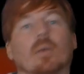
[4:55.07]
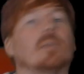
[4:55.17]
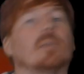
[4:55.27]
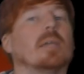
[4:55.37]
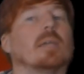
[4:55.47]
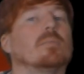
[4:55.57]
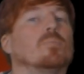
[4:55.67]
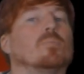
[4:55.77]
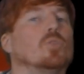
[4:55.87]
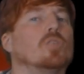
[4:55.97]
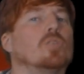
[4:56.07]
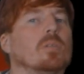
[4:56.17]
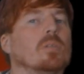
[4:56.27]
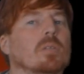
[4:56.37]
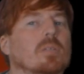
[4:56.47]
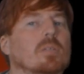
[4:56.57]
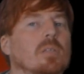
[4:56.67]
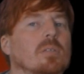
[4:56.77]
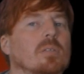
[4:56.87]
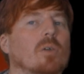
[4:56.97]
Yet, you still
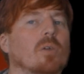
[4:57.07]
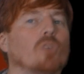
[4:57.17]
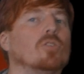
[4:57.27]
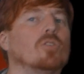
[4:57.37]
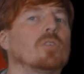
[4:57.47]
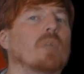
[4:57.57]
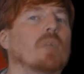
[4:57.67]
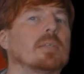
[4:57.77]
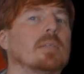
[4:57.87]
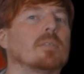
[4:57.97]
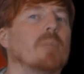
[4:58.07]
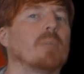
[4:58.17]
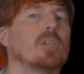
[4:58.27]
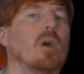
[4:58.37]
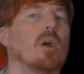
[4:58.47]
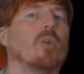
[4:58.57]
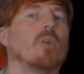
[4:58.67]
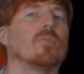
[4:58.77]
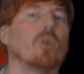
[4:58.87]
insist on using race as a measure of